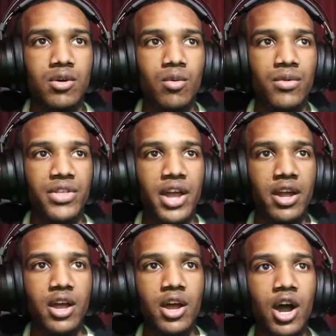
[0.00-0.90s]
What the heck?
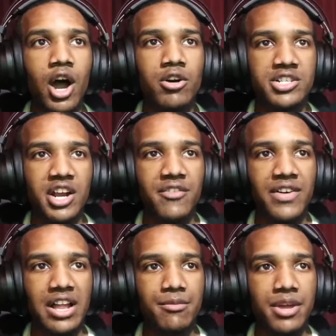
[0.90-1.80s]
Oh, it's gonna
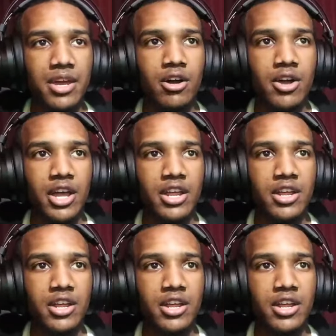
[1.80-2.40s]
follow me. Okay.